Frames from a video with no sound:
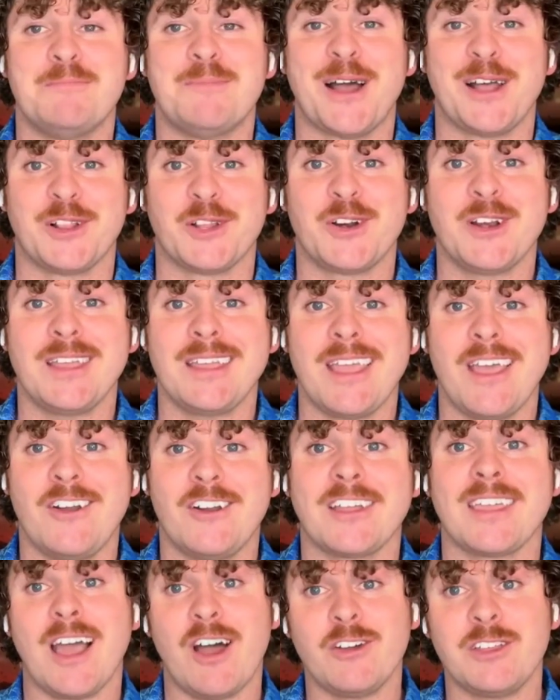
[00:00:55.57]
By learning how
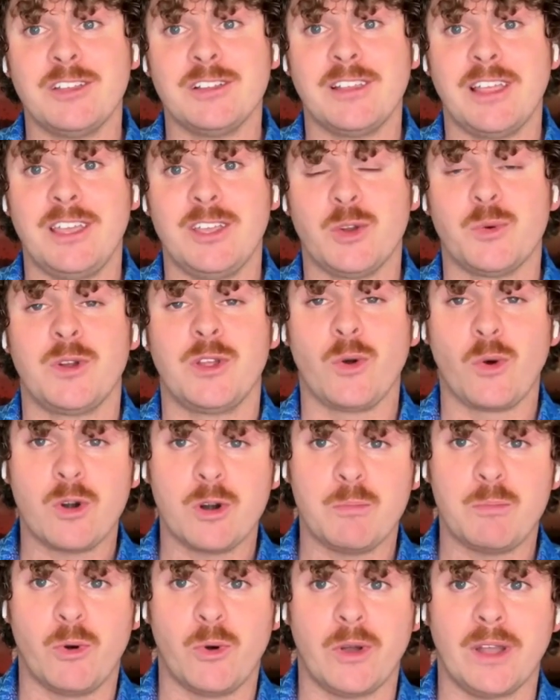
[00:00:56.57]
to calculate your
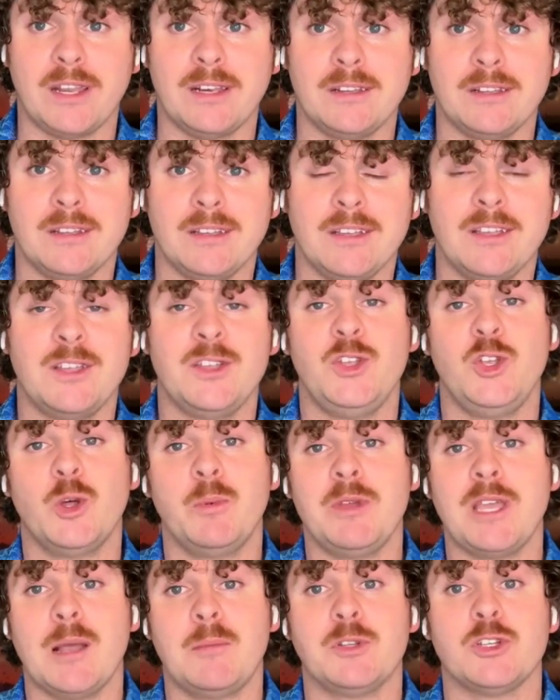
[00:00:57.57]
reorder point, you'll
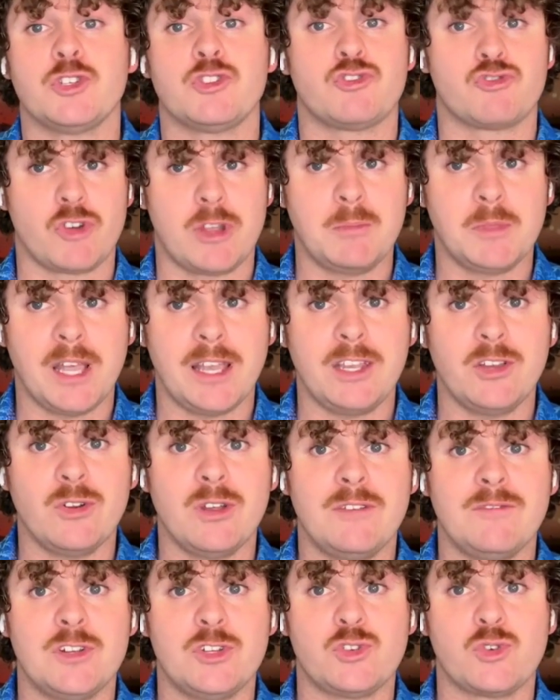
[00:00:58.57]
be able to streamline your
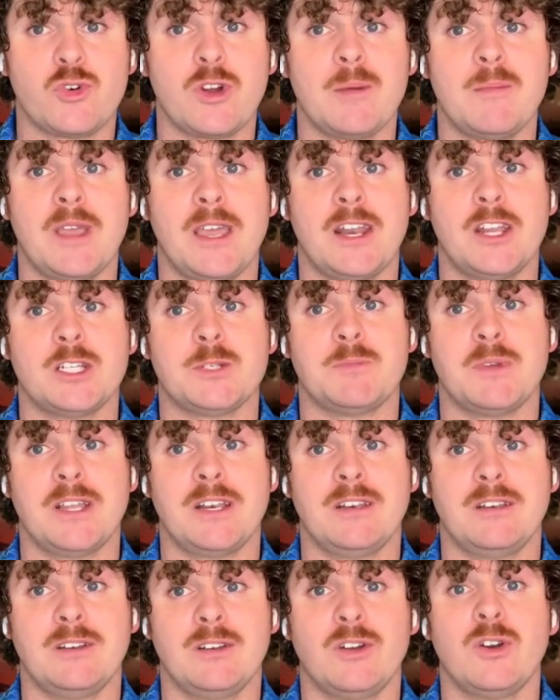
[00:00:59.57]
inventory
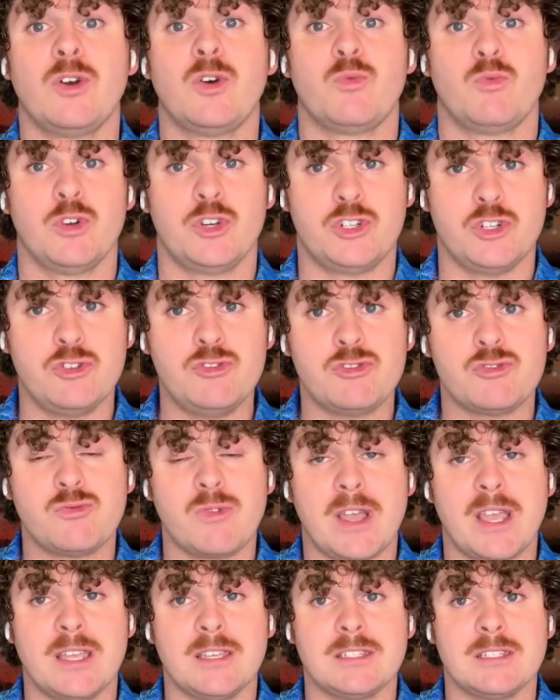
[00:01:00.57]
management, reduce
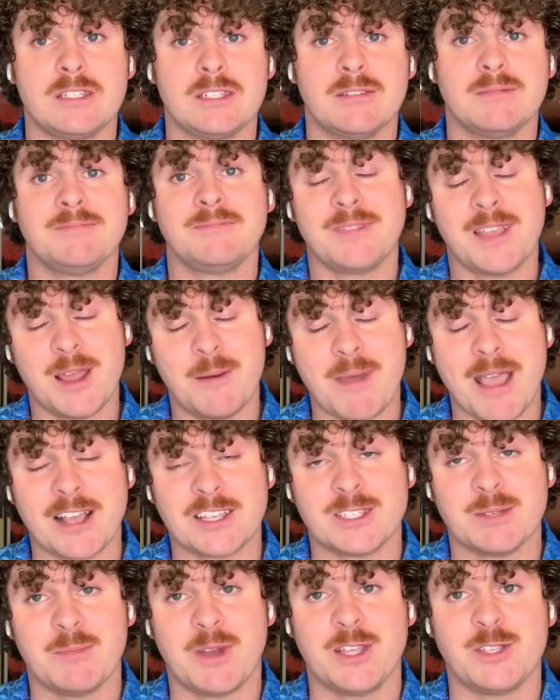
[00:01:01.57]
waste, and
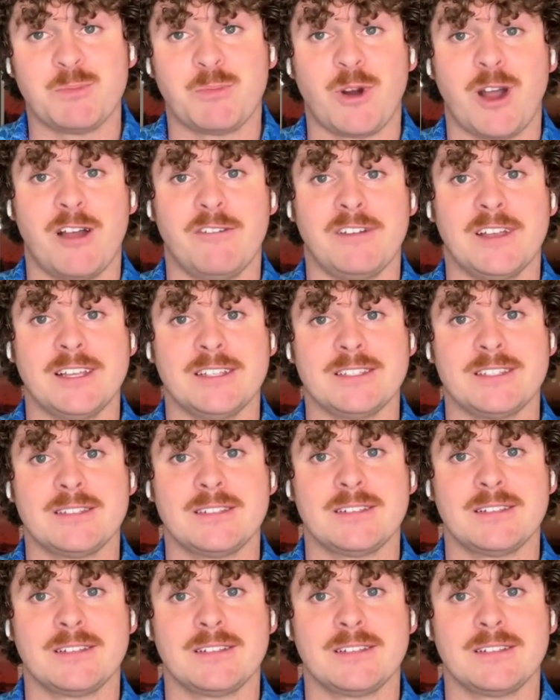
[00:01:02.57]
maximize profits.